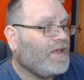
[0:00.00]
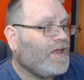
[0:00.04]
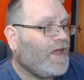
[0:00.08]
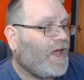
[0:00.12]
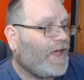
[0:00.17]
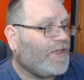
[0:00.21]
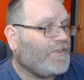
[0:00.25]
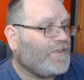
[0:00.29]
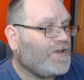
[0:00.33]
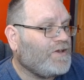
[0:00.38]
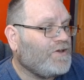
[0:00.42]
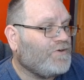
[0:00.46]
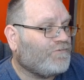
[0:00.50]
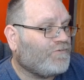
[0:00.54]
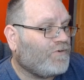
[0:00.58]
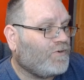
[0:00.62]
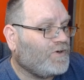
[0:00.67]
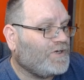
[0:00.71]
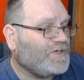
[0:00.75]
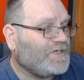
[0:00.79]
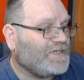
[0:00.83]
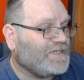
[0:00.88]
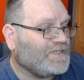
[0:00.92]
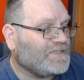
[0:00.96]
And then you roll
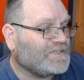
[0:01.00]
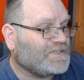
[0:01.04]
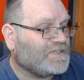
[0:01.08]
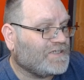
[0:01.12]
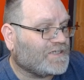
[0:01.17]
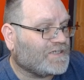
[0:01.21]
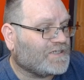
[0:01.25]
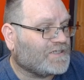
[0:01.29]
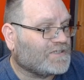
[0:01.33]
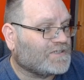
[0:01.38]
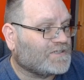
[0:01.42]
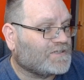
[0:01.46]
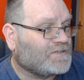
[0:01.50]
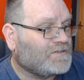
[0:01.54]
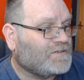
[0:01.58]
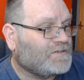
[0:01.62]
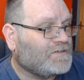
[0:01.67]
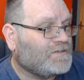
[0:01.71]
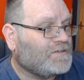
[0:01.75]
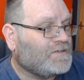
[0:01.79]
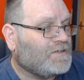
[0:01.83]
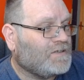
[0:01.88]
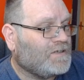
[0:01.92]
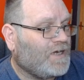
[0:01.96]
a D six.
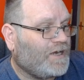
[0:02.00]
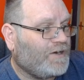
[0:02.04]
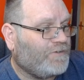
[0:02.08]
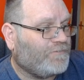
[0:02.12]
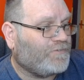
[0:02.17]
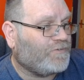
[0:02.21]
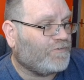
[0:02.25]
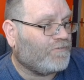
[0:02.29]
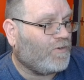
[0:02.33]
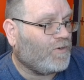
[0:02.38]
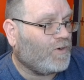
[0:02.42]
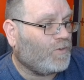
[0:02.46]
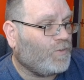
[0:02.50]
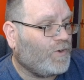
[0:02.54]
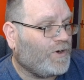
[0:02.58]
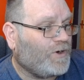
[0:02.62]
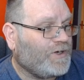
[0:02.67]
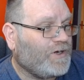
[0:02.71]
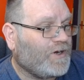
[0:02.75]
And if you roll a one,